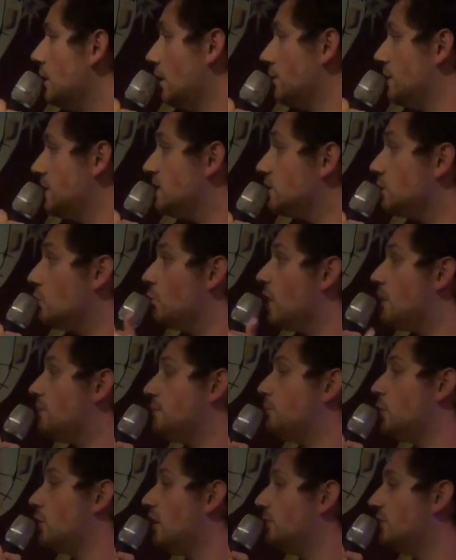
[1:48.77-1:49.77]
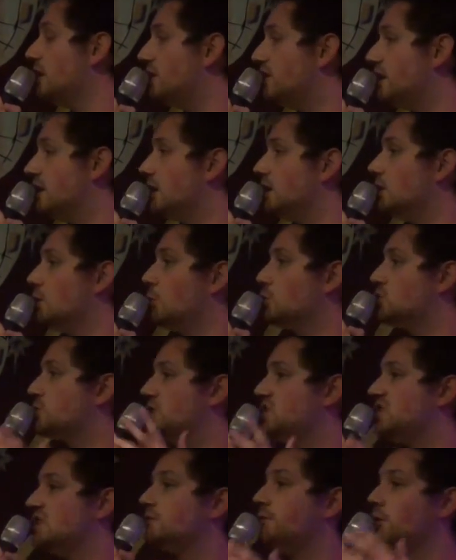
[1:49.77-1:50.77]
And this is the way people have been thinking about
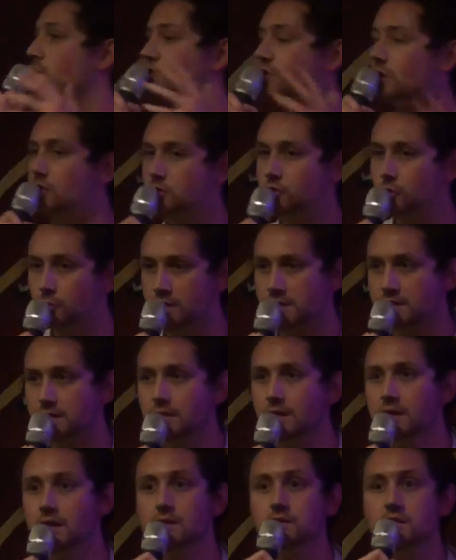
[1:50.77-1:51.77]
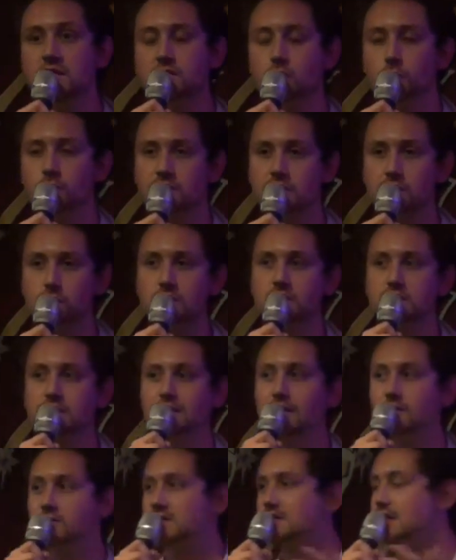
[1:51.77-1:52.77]
species for centuries,
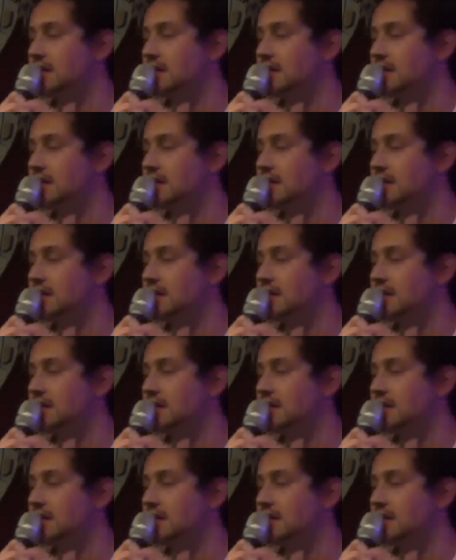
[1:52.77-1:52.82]
discontinuity and